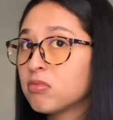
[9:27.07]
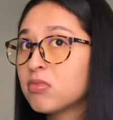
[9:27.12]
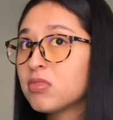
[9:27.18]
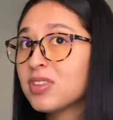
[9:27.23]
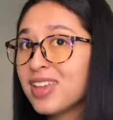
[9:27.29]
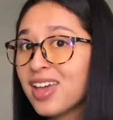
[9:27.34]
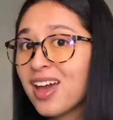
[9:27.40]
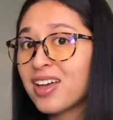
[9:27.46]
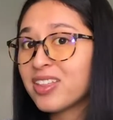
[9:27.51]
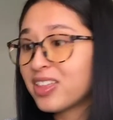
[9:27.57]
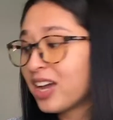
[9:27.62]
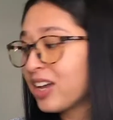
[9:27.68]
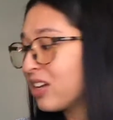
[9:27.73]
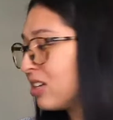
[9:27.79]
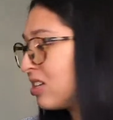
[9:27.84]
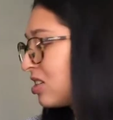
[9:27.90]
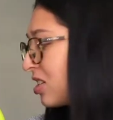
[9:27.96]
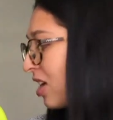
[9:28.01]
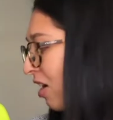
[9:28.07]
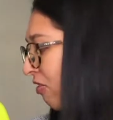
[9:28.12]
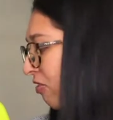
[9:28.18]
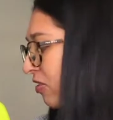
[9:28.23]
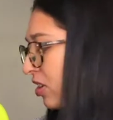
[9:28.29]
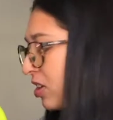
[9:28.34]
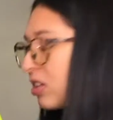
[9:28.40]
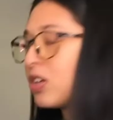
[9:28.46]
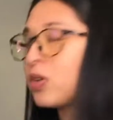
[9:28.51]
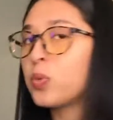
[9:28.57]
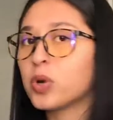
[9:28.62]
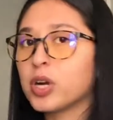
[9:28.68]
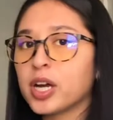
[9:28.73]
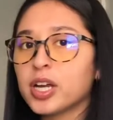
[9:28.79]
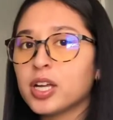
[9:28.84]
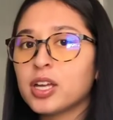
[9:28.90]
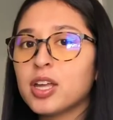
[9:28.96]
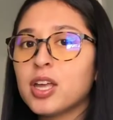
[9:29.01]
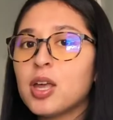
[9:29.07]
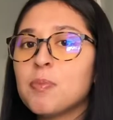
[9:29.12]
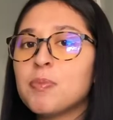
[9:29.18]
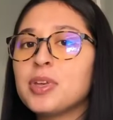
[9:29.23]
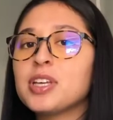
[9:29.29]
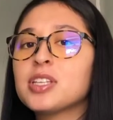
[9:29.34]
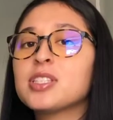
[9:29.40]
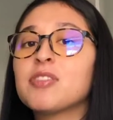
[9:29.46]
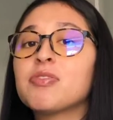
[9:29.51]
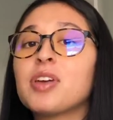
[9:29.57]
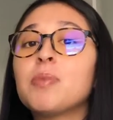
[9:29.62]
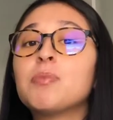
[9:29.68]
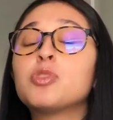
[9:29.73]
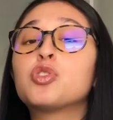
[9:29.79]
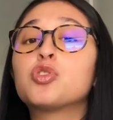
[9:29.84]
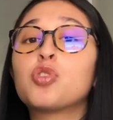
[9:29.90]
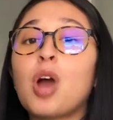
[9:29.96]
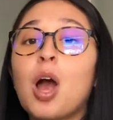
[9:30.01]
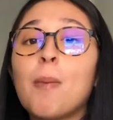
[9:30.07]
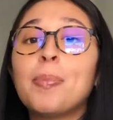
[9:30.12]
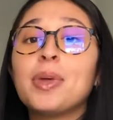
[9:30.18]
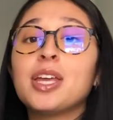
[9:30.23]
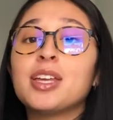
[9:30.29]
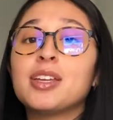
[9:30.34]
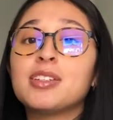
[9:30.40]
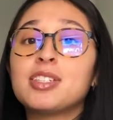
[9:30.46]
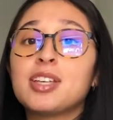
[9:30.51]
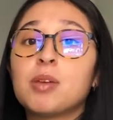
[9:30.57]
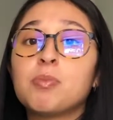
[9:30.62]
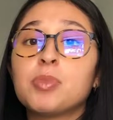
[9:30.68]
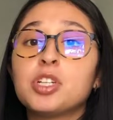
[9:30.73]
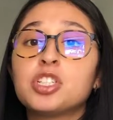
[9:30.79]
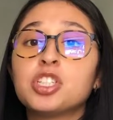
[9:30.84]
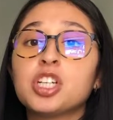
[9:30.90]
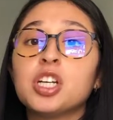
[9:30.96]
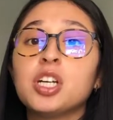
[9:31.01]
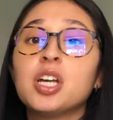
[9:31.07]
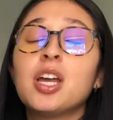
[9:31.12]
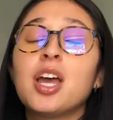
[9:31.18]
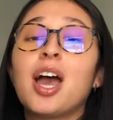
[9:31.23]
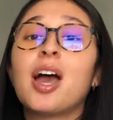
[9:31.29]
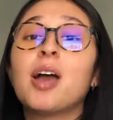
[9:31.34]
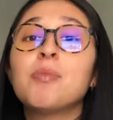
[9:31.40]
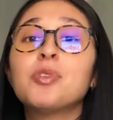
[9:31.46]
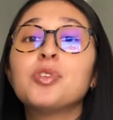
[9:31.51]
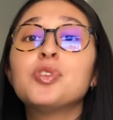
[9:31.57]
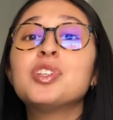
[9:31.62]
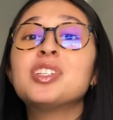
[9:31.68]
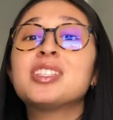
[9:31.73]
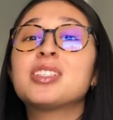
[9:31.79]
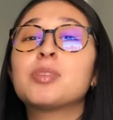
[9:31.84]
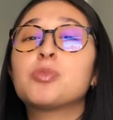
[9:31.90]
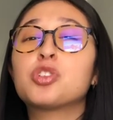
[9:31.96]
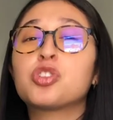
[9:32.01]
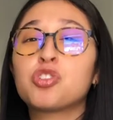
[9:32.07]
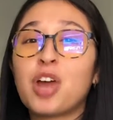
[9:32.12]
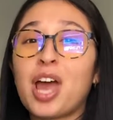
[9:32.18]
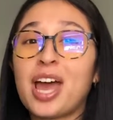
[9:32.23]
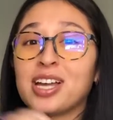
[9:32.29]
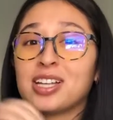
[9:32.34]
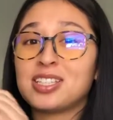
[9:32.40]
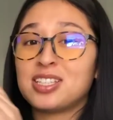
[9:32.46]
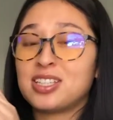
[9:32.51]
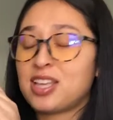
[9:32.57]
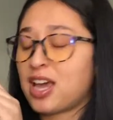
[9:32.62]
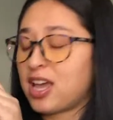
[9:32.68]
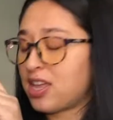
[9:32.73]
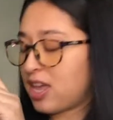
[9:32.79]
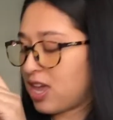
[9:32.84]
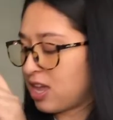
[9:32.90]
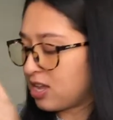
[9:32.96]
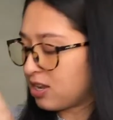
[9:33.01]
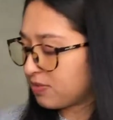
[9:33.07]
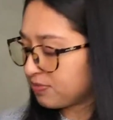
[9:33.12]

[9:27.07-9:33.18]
Yeah, that could definitely work because if I'm dropping in temperature, I'm going to subtract that 8.